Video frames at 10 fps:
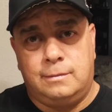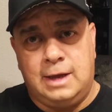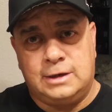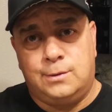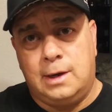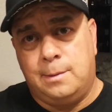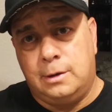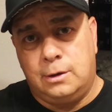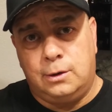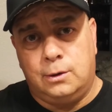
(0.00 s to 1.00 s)
that's why I'm
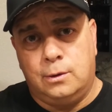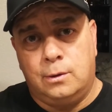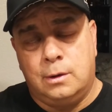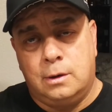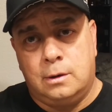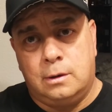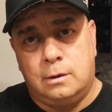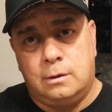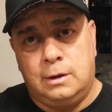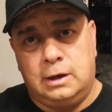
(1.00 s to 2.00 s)
going to do
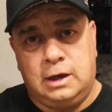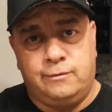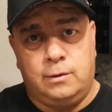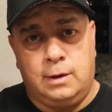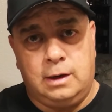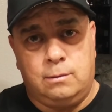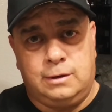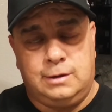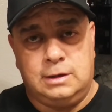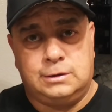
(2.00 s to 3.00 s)
the giveaway
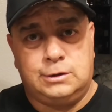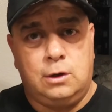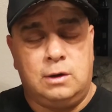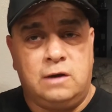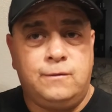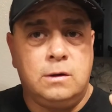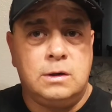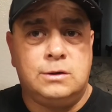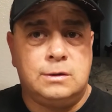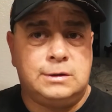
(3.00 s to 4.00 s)
with this. So if you're
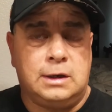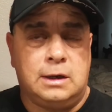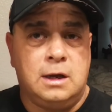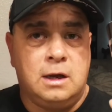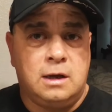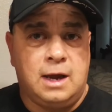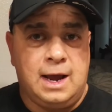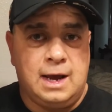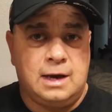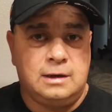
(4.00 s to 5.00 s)
interested,
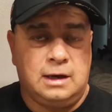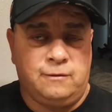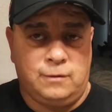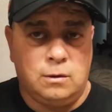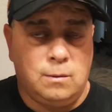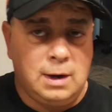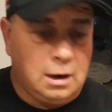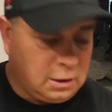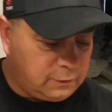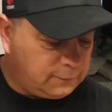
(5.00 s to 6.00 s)
and if you're
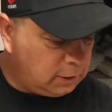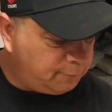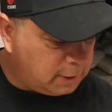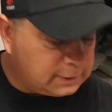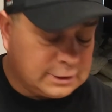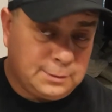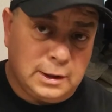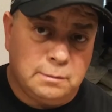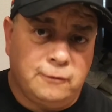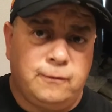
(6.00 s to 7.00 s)
aware, you've
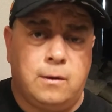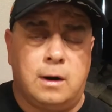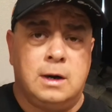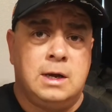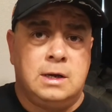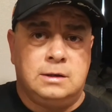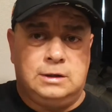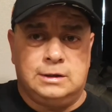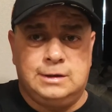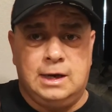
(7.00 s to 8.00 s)
participated before,
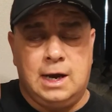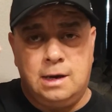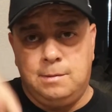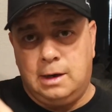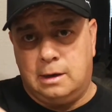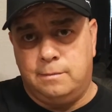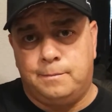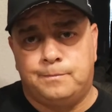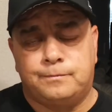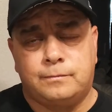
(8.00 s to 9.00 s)
just say I'm in,